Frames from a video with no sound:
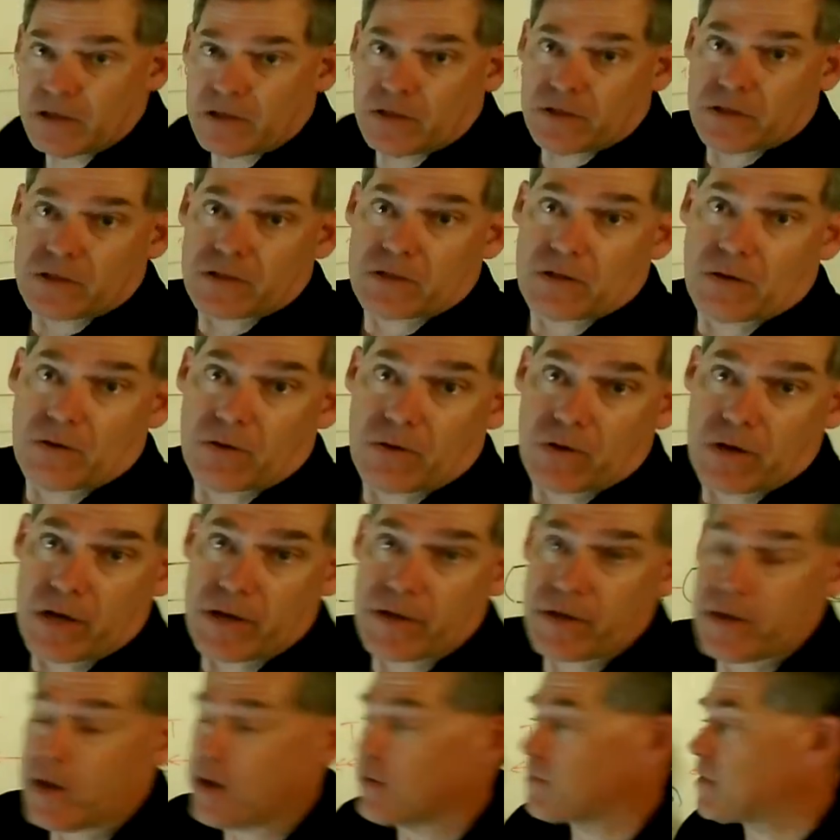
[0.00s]
So
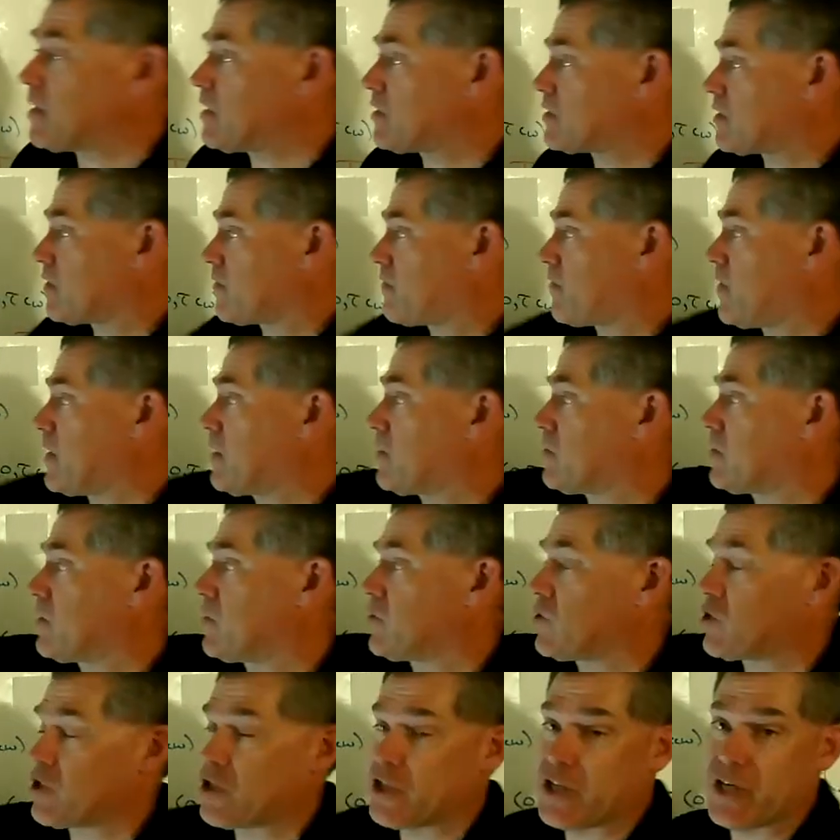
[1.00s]
that means it failed in
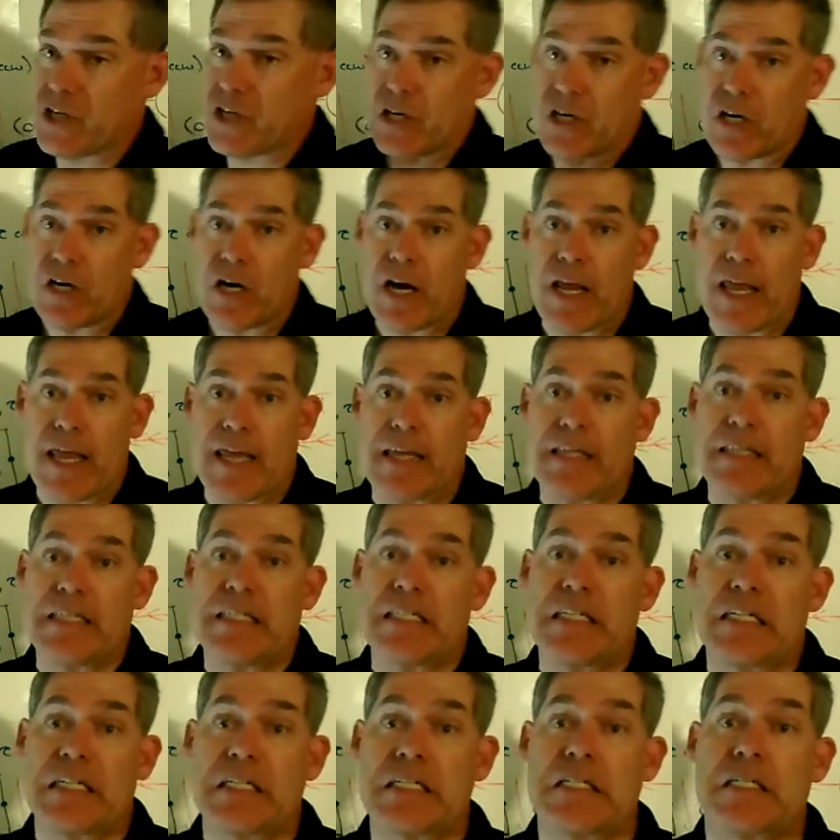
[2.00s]
shear, and
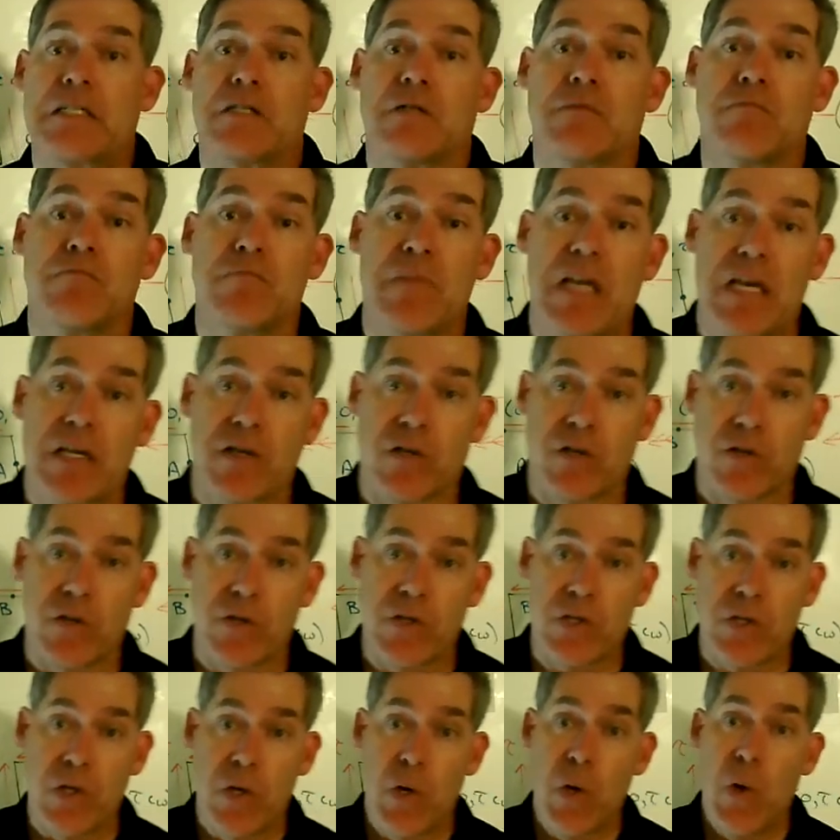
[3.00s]
ductile
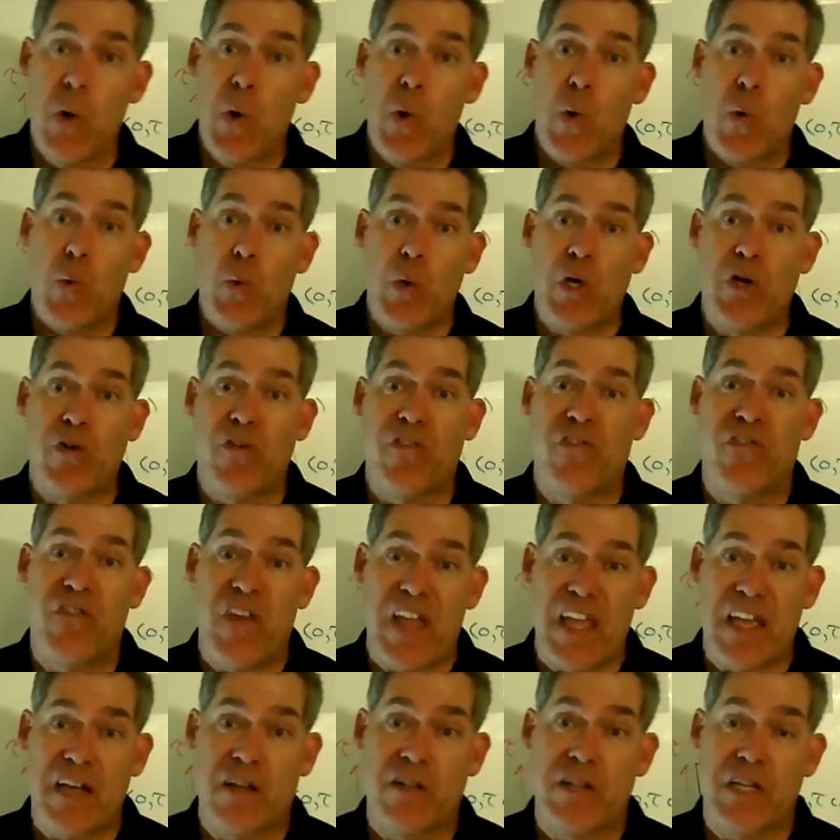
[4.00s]
metals will
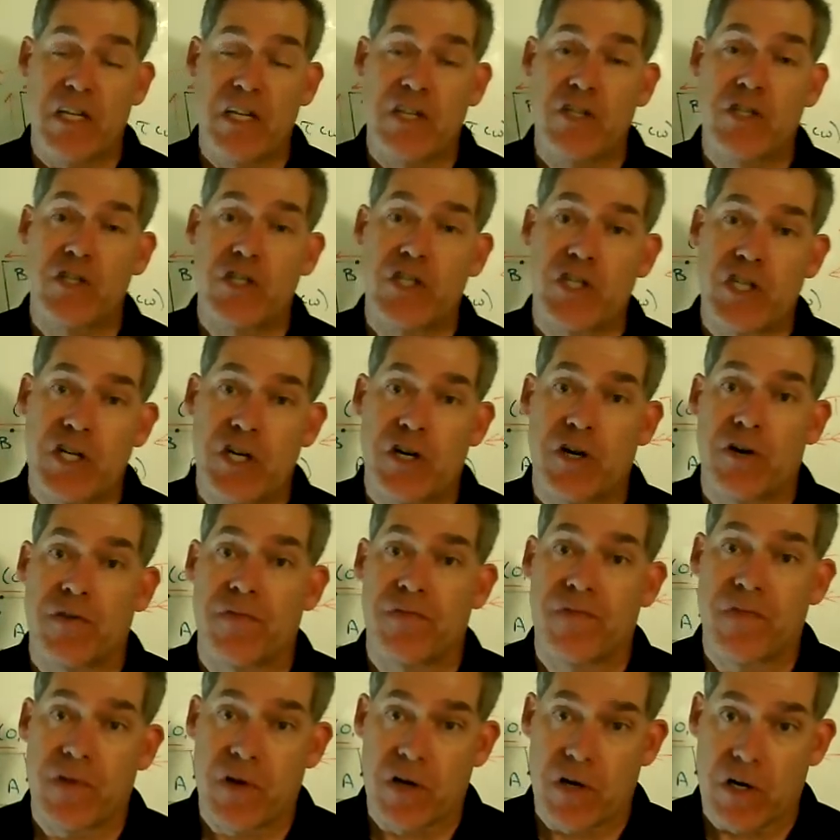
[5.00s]
fail in shear
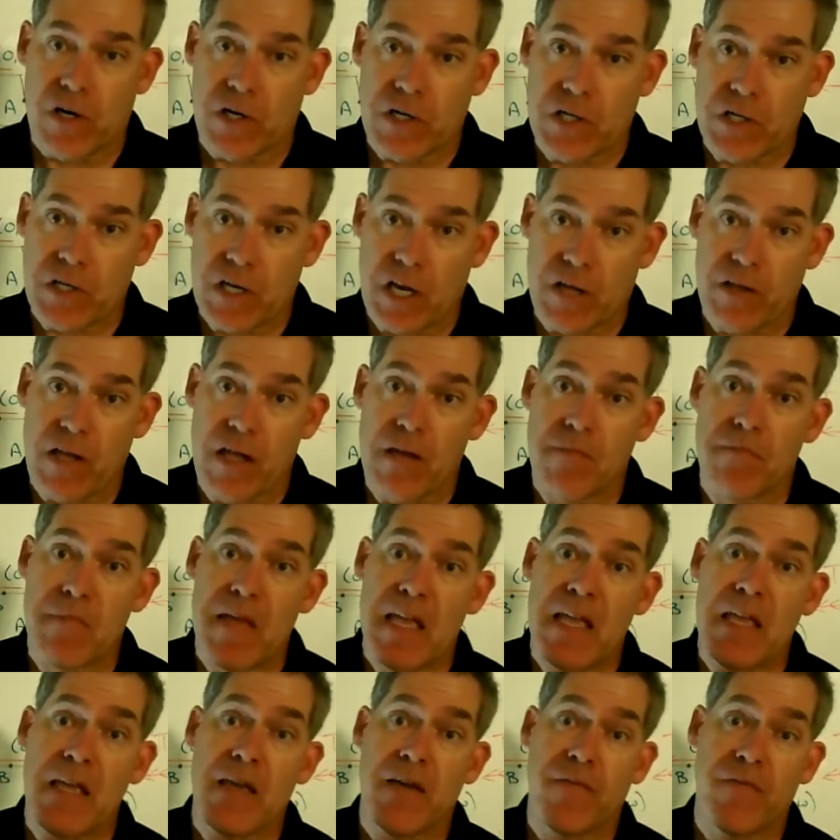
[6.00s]
first. Now they
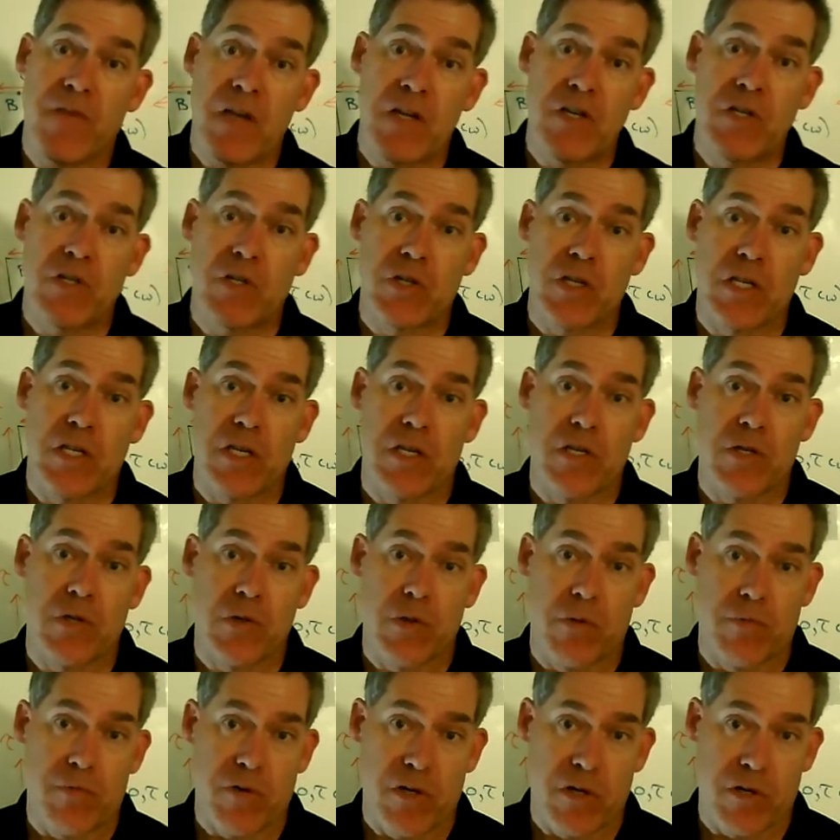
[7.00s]
may eventually get to a
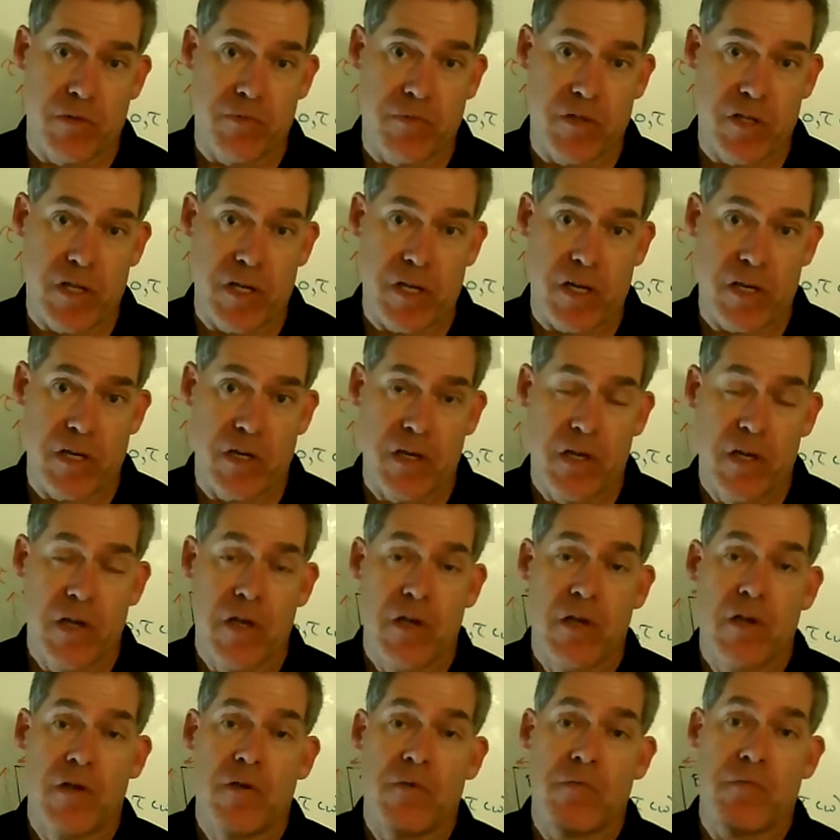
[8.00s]
brittle plane,
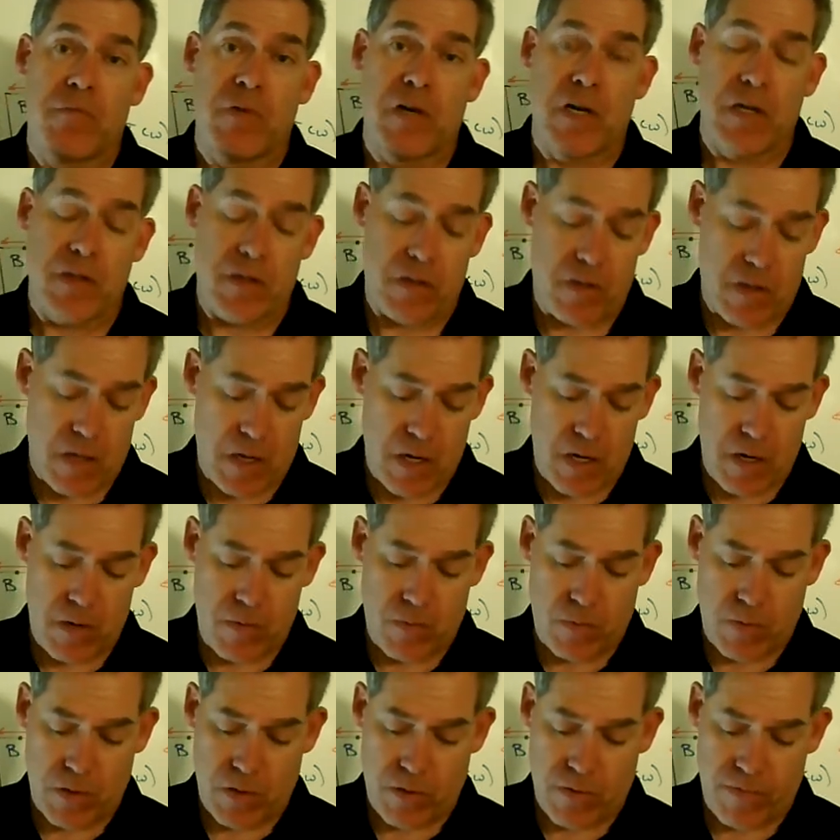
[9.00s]
but they
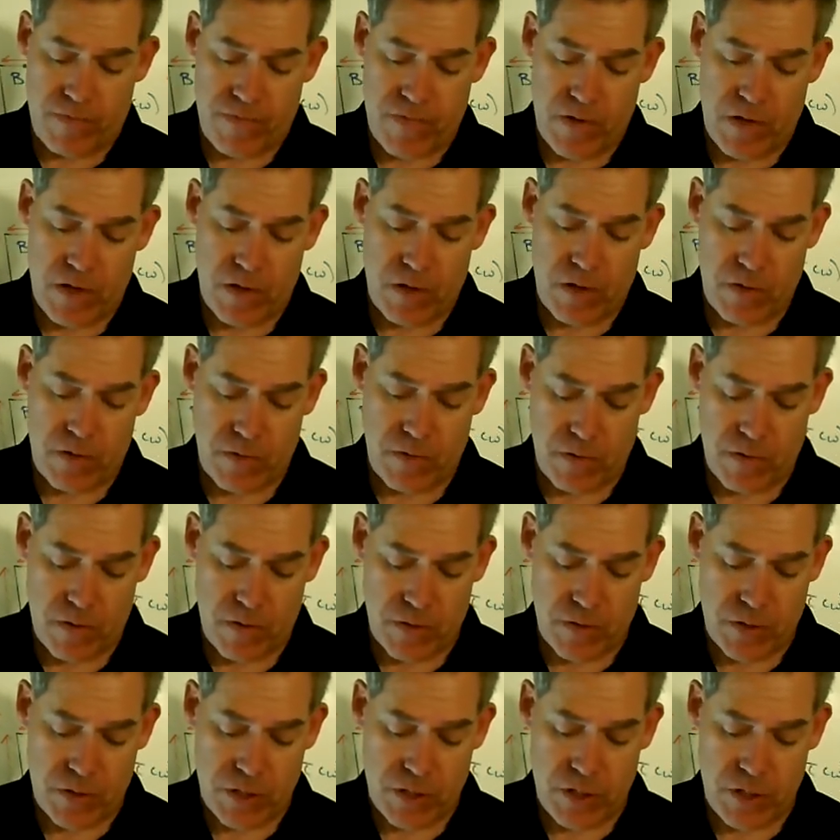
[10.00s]
will fail in
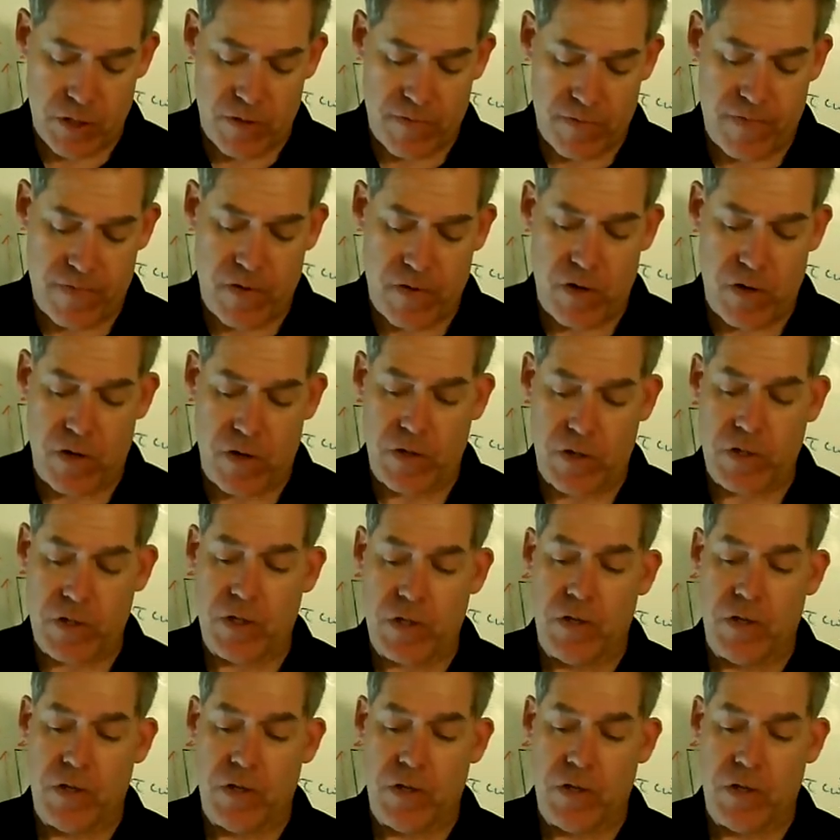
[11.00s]
shear first.